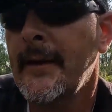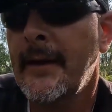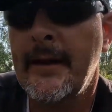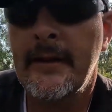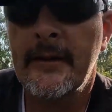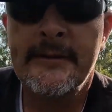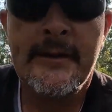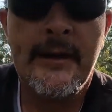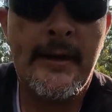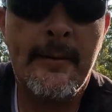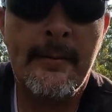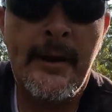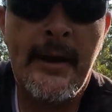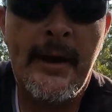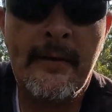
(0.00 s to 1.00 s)
It looks like
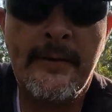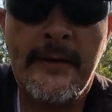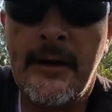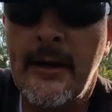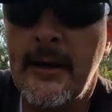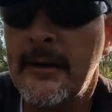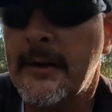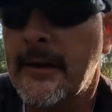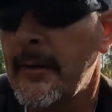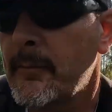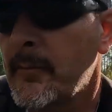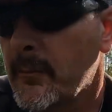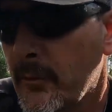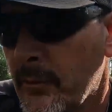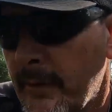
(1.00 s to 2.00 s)
I'm gonna have to cut a
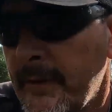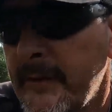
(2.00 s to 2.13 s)
couple more